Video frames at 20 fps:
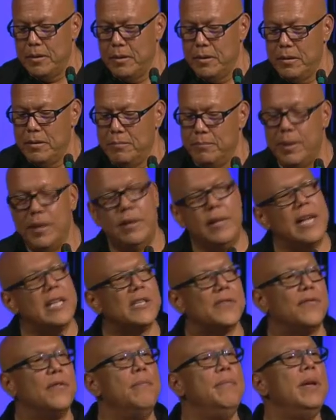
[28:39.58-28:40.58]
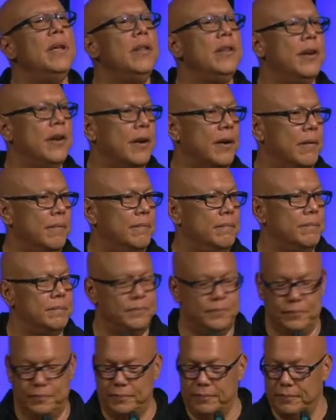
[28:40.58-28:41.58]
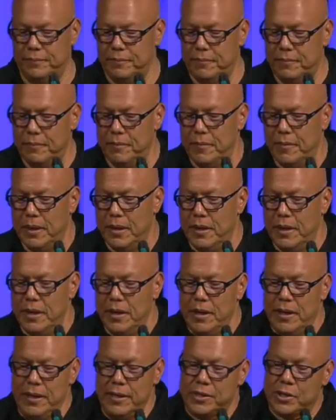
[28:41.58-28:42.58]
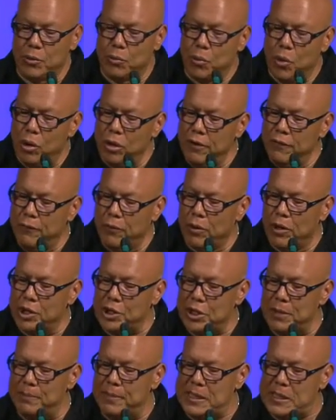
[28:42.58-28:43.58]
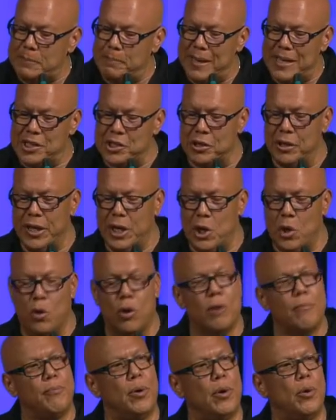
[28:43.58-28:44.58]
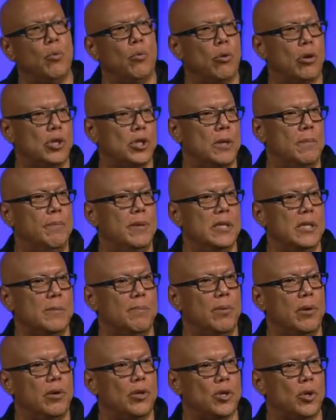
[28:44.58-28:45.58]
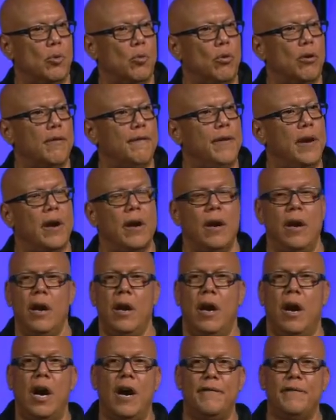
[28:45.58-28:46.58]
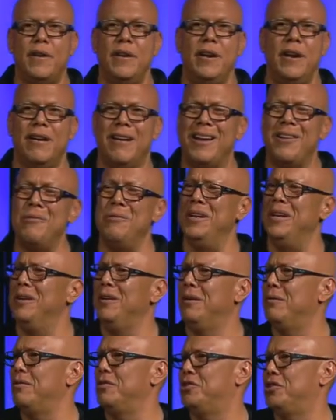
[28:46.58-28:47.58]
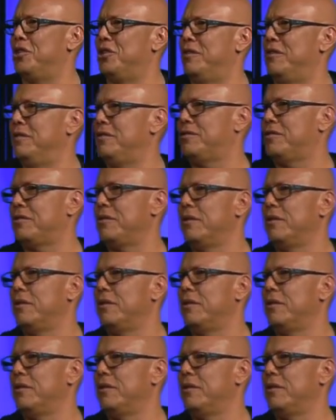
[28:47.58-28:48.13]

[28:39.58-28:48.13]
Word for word: But less familiar is the role of worship, especially corporate worship in spiritual warfare. I often hear, I don't need to go to church.